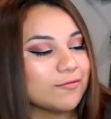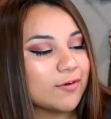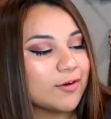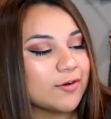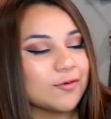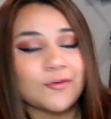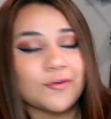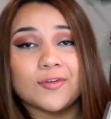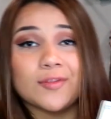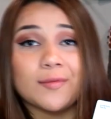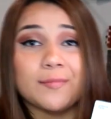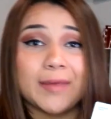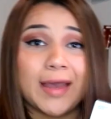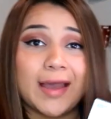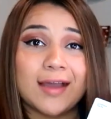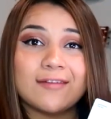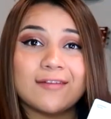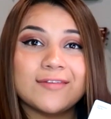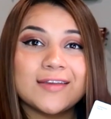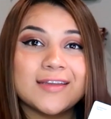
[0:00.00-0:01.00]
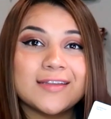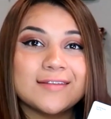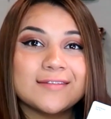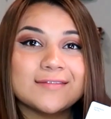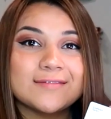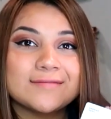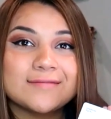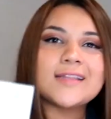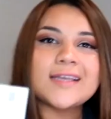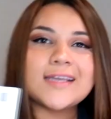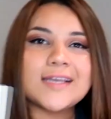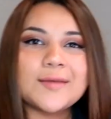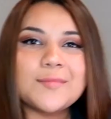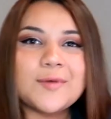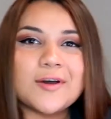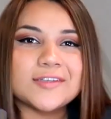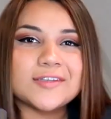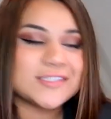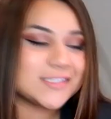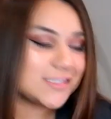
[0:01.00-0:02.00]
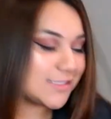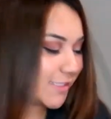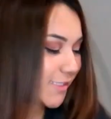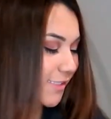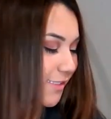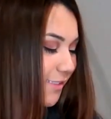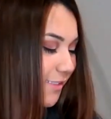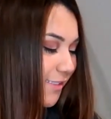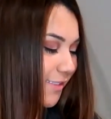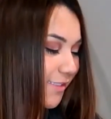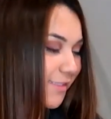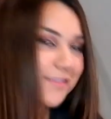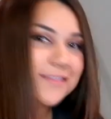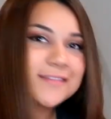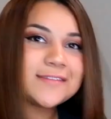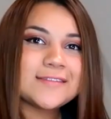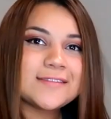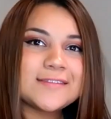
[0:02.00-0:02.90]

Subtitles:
front or the back of it. Like, come on, just listen to this.